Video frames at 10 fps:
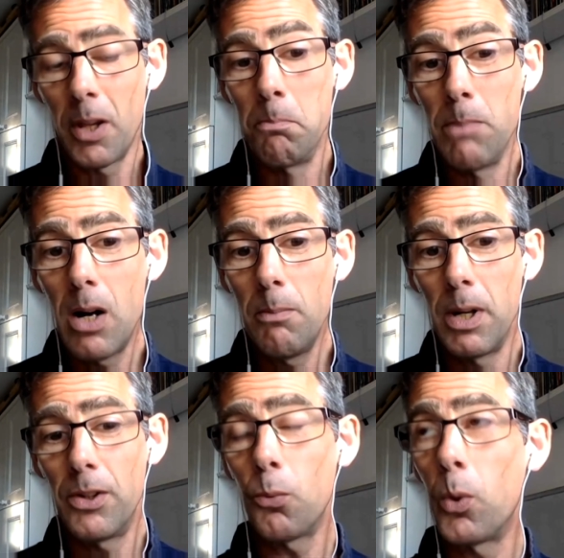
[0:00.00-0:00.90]
So at the
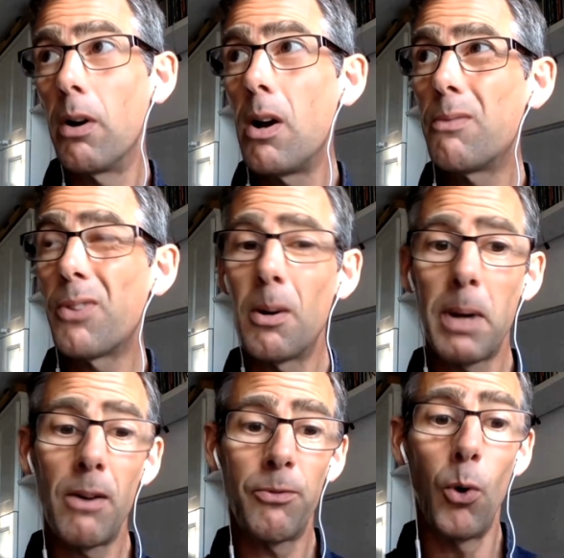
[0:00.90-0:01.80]
moment, we're
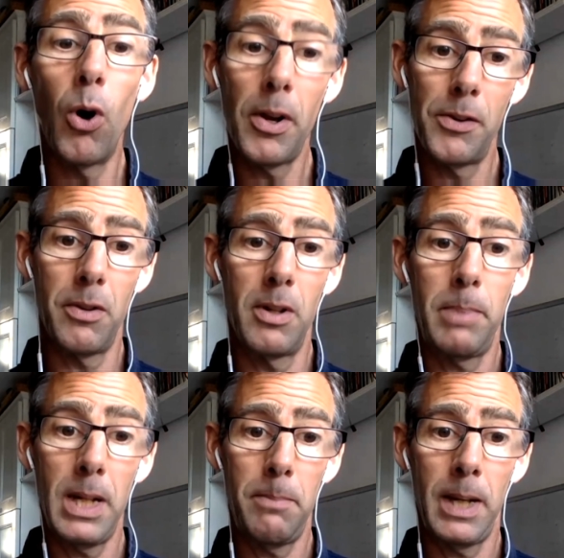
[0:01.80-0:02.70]
over about
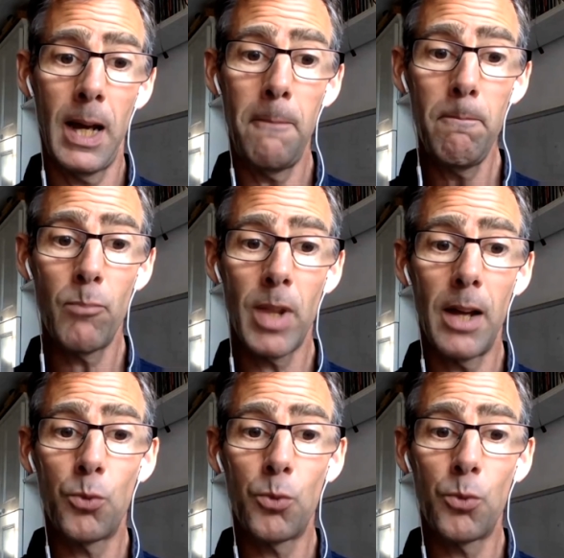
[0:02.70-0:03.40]
400 ppm.